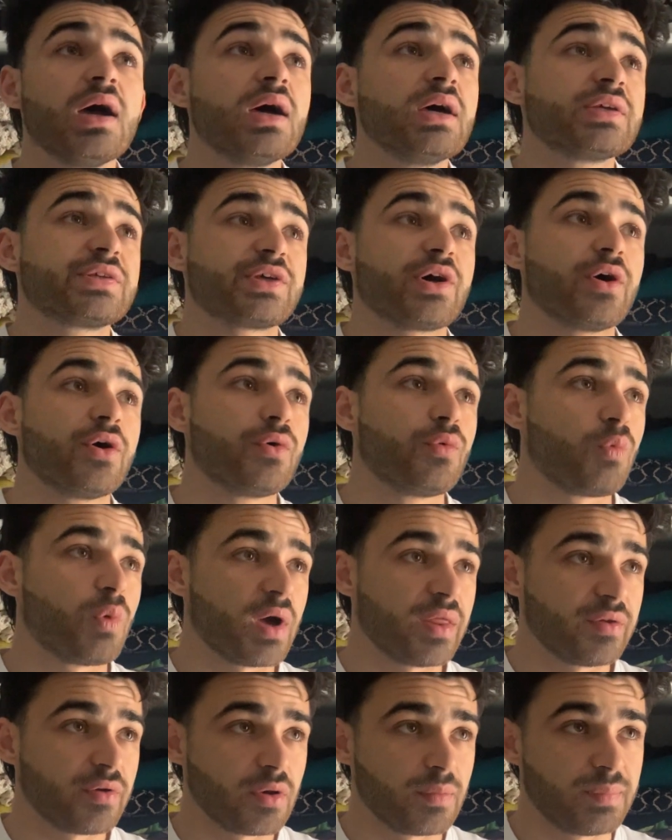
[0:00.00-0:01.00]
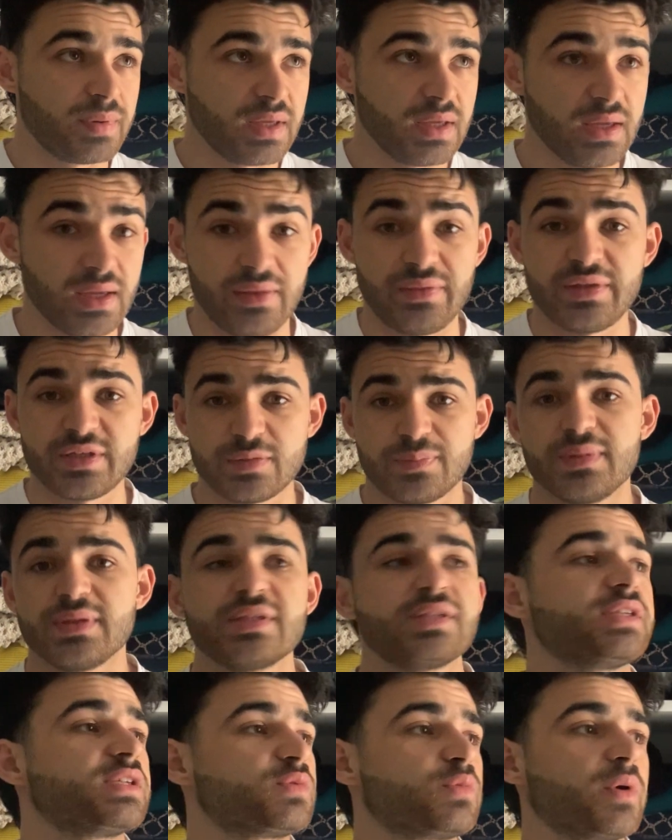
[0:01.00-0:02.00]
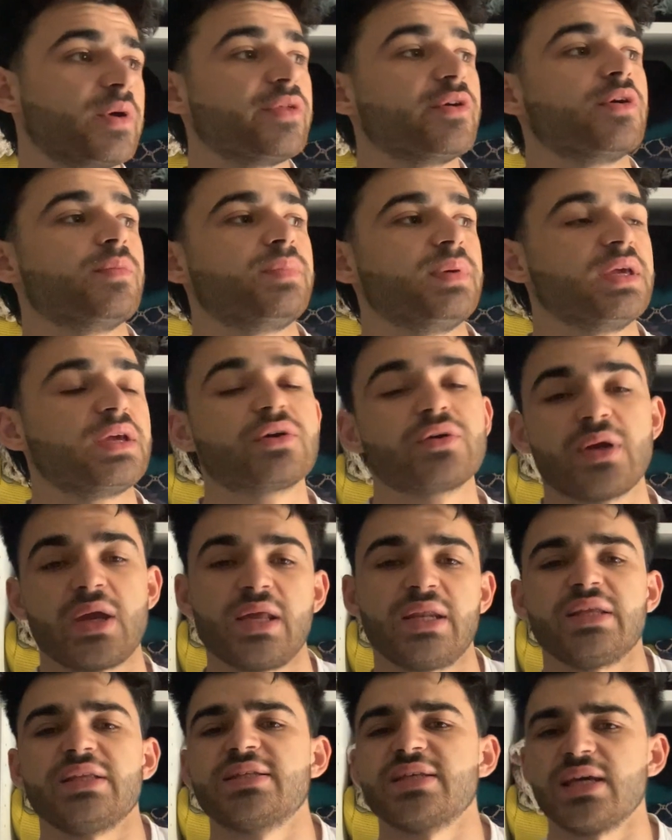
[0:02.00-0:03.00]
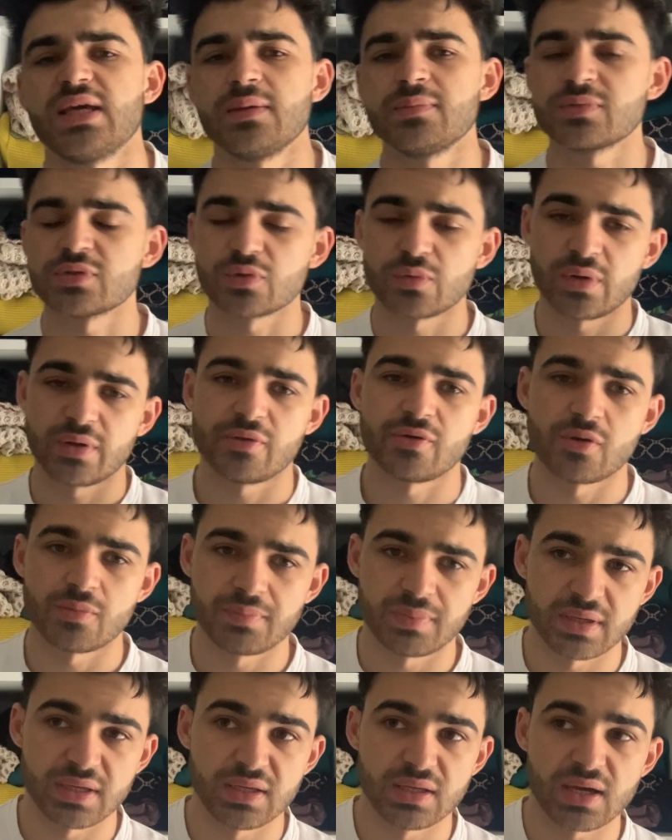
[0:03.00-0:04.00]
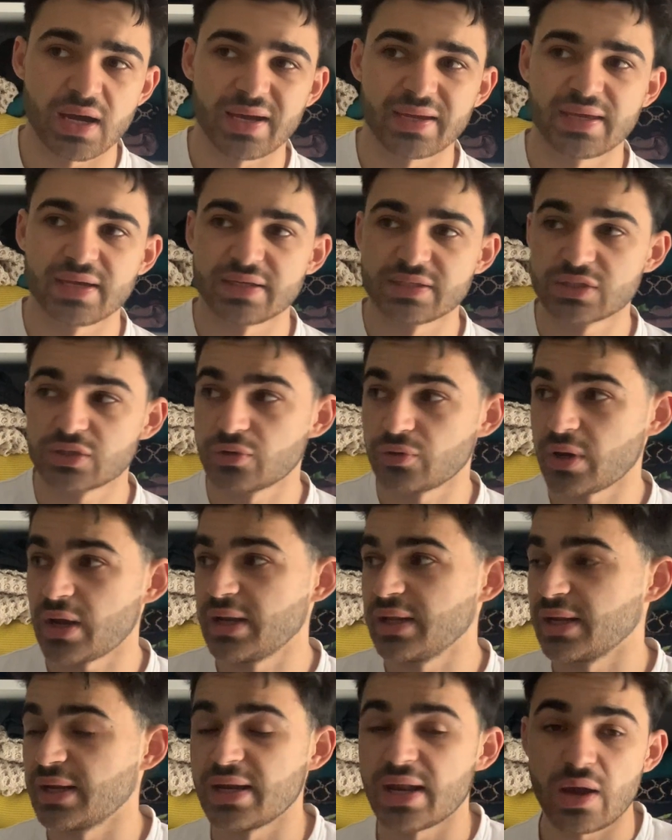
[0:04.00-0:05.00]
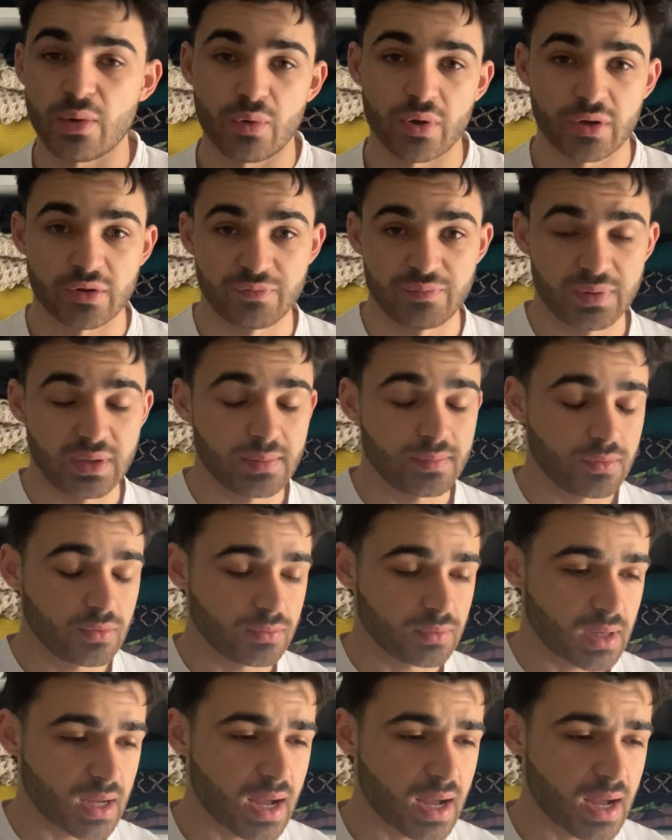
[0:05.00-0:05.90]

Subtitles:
So whether it be in this business, whether it be creating teams, or whether it be, I guess, creating a network of people,